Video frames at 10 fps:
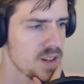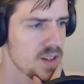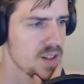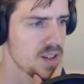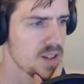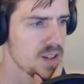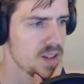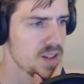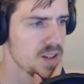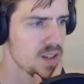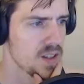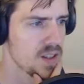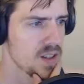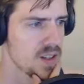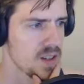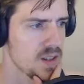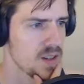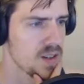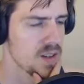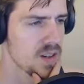Nothing is said.